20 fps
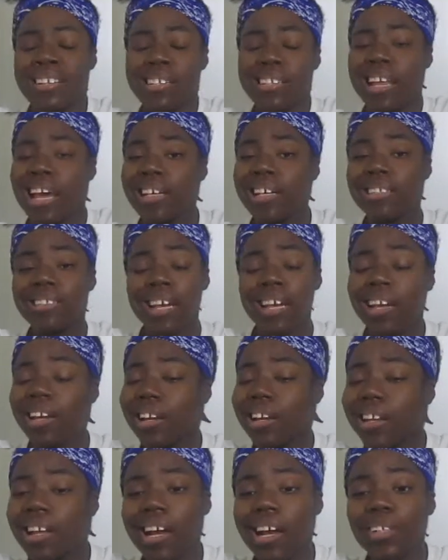that second
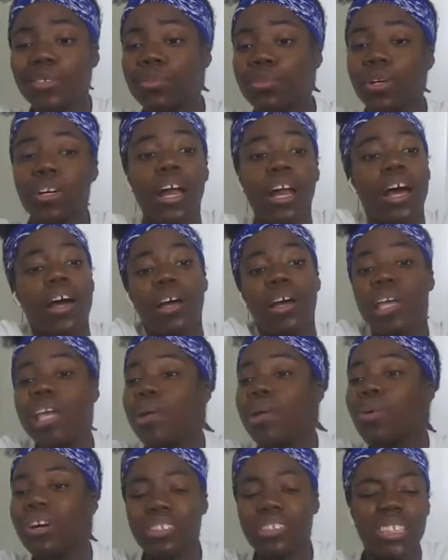to last one,
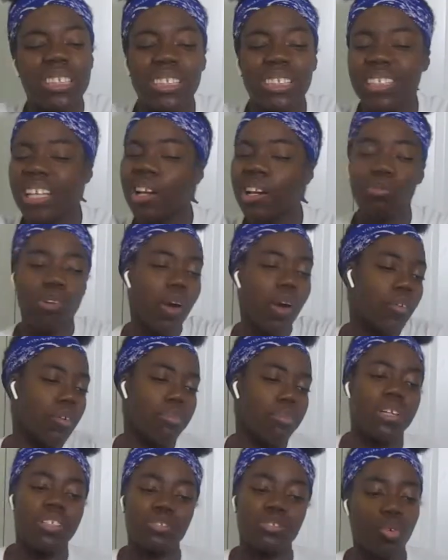he wasn't sitting right
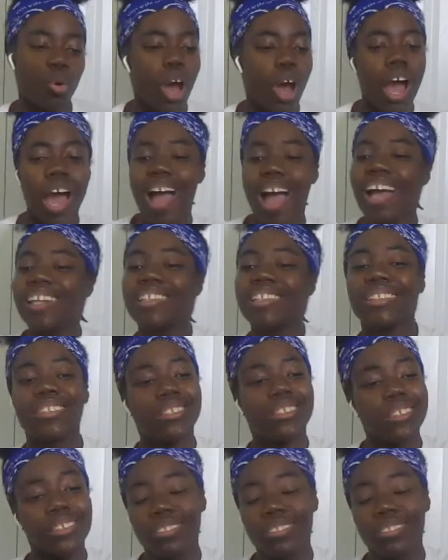with me. So I just,